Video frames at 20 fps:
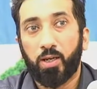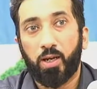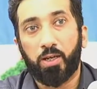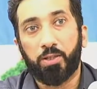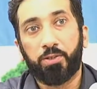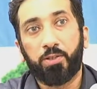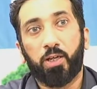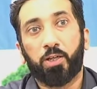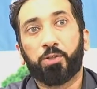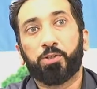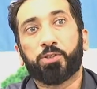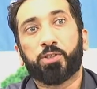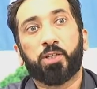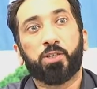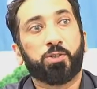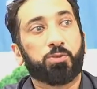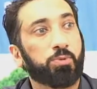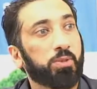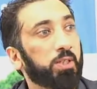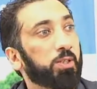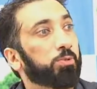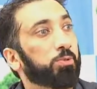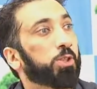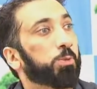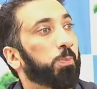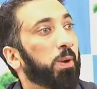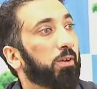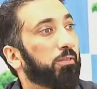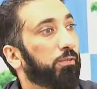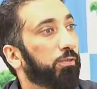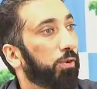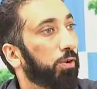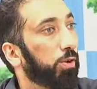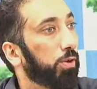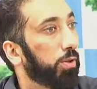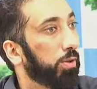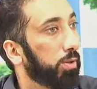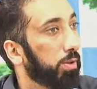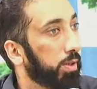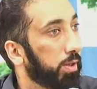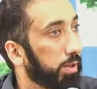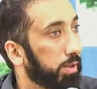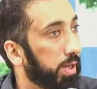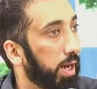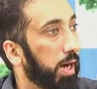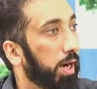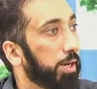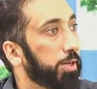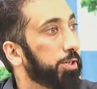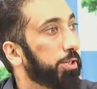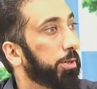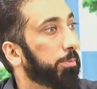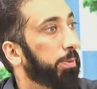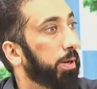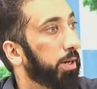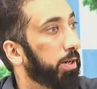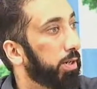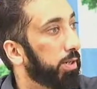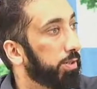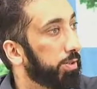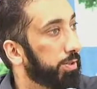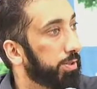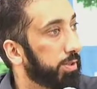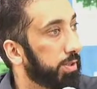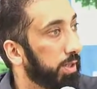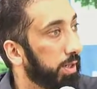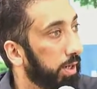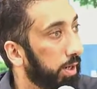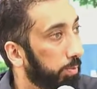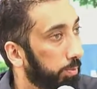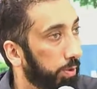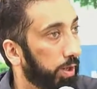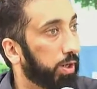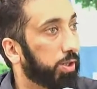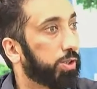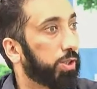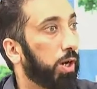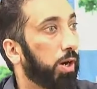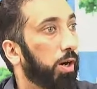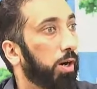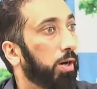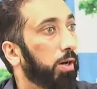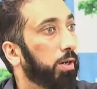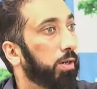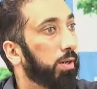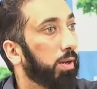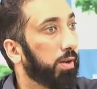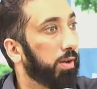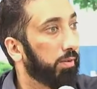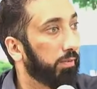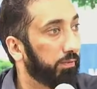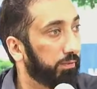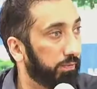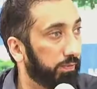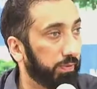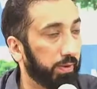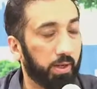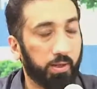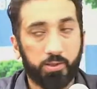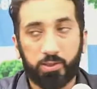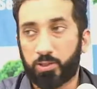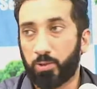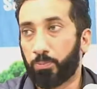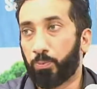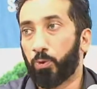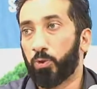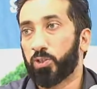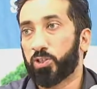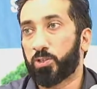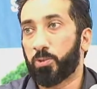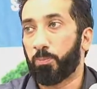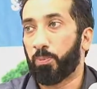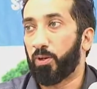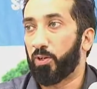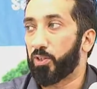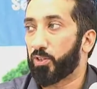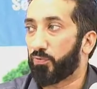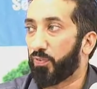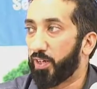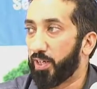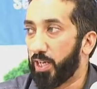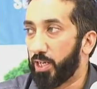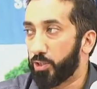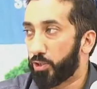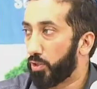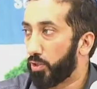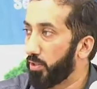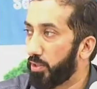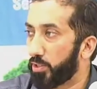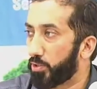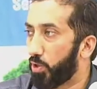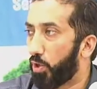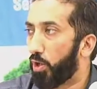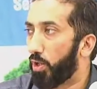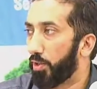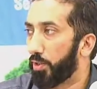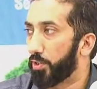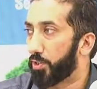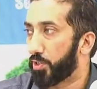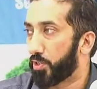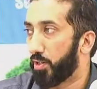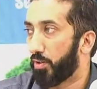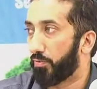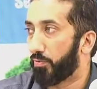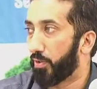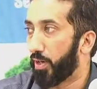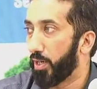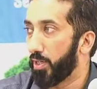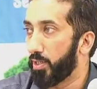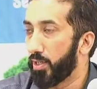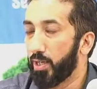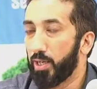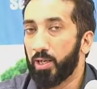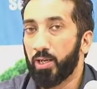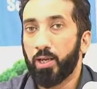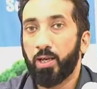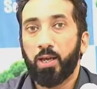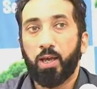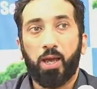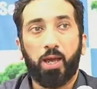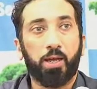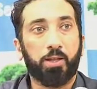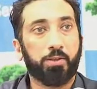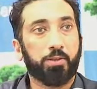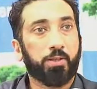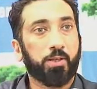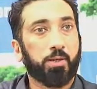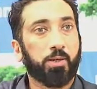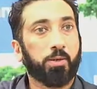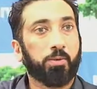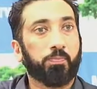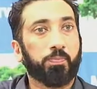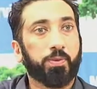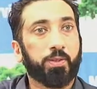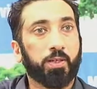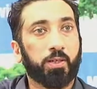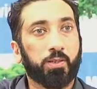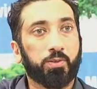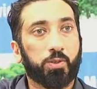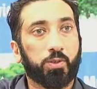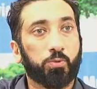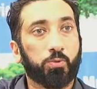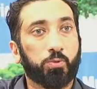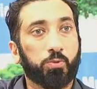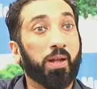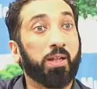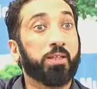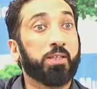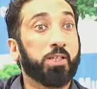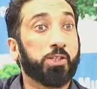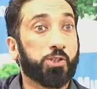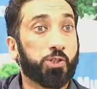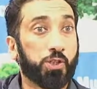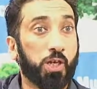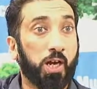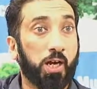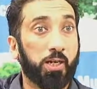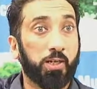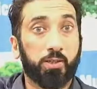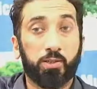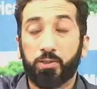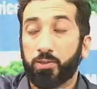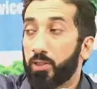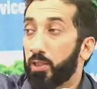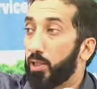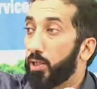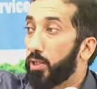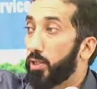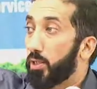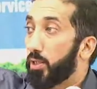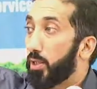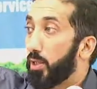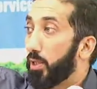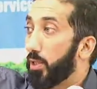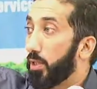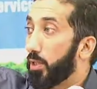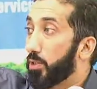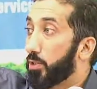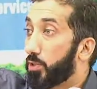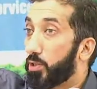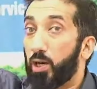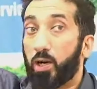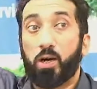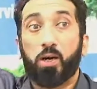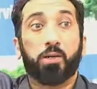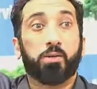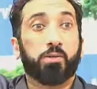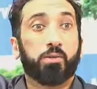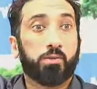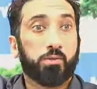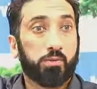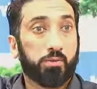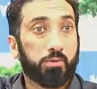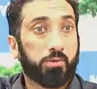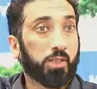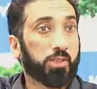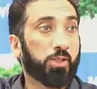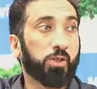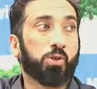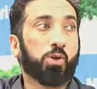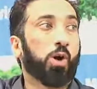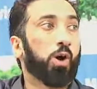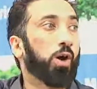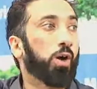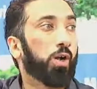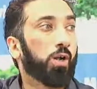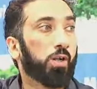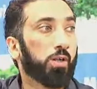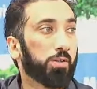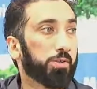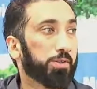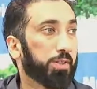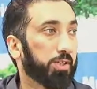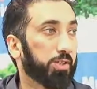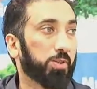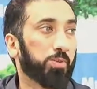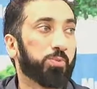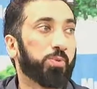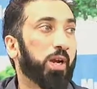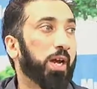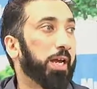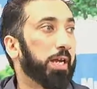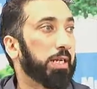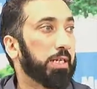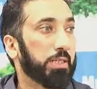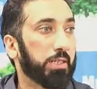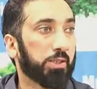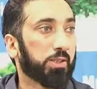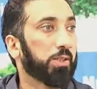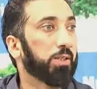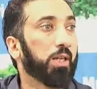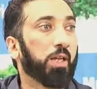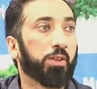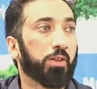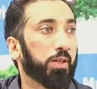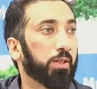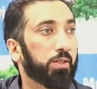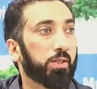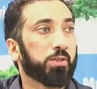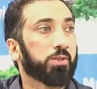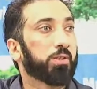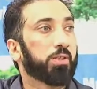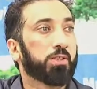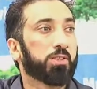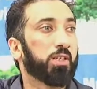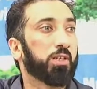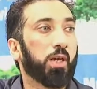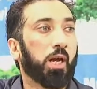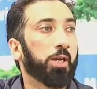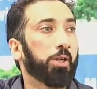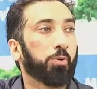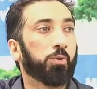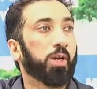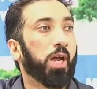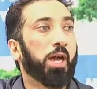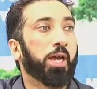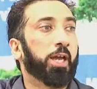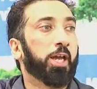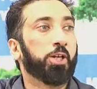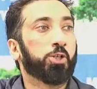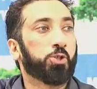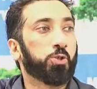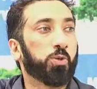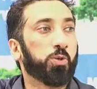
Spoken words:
And the other son is really respectful, kind to parents, works hard, supports the parents financially, does all this stuff, right? And the rebellious child is gone. Doesn't call, doesn't write, doesn't nothing. I hate